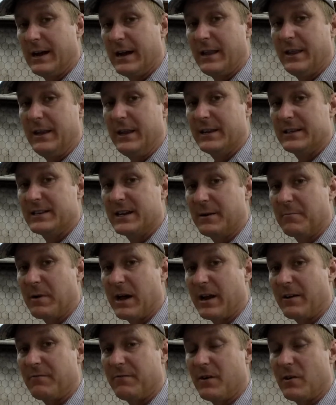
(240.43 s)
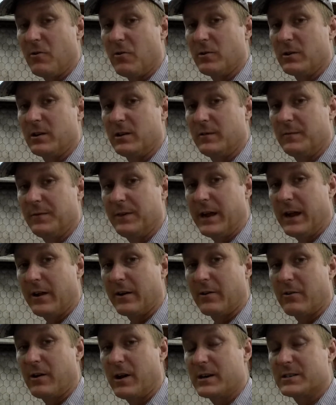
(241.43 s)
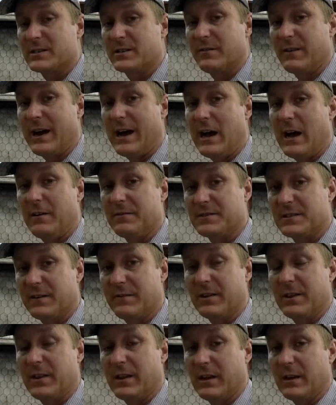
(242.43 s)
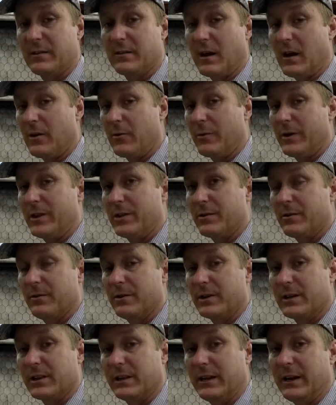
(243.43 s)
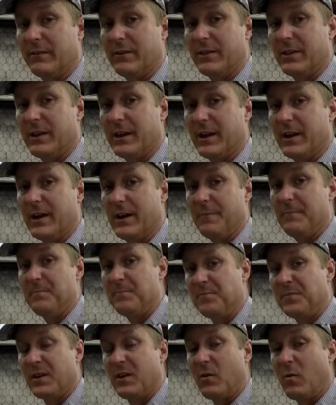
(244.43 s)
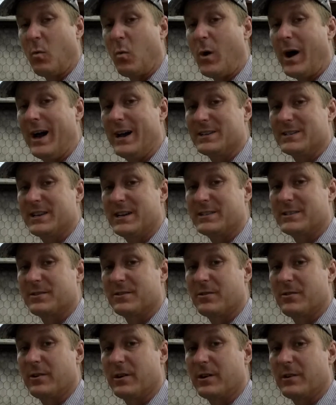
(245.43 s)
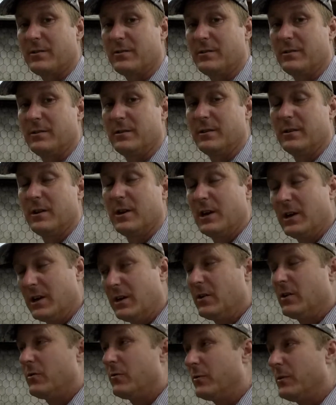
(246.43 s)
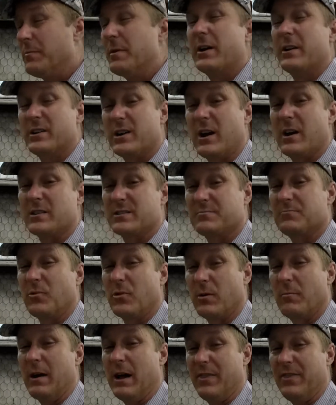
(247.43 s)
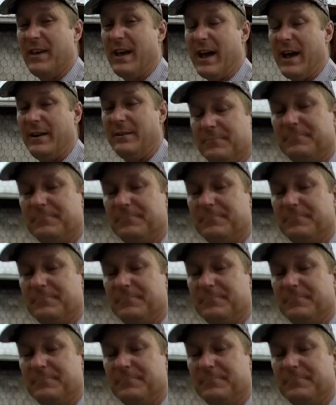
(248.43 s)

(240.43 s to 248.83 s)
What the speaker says: intake manifold, down across the valves, everything, all the way through, and clean everything up. Why is that so critical? We better talk some more about that.